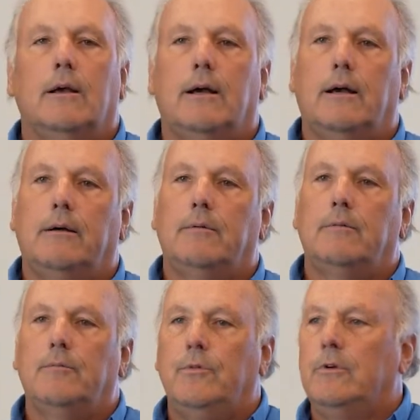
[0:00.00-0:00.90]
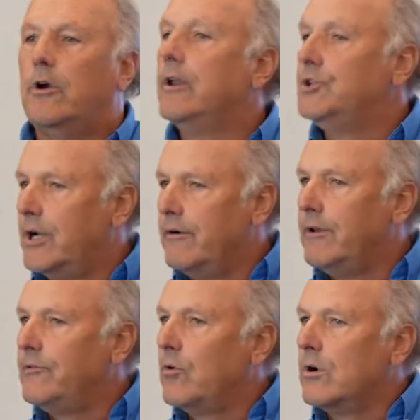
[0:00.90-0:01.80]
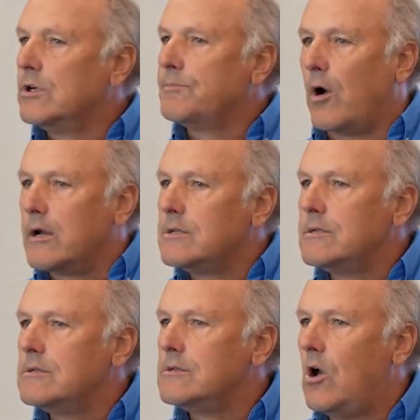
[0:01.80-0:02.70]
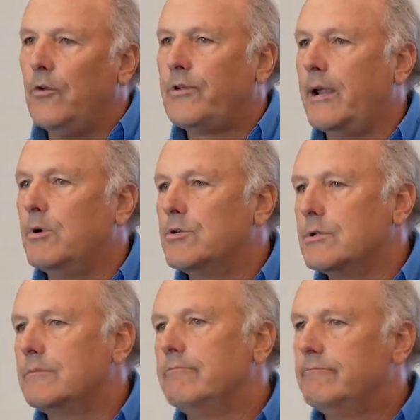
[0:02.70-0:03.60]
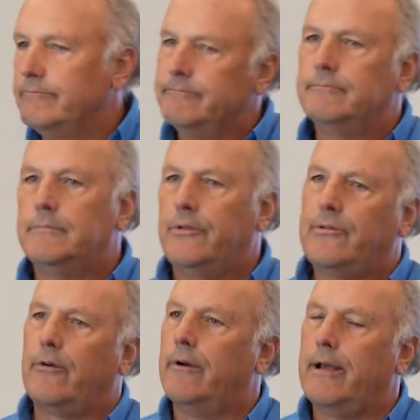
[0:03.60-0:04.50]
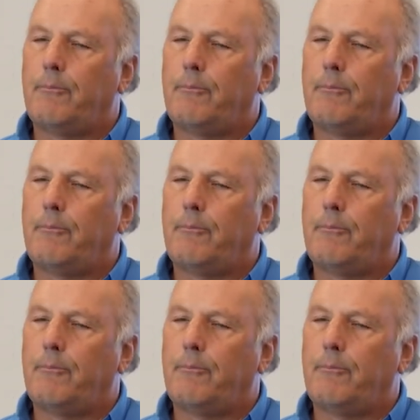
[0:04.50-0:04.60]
neurodegenerative disorders, Parkinson's, Alzheimer's, etc.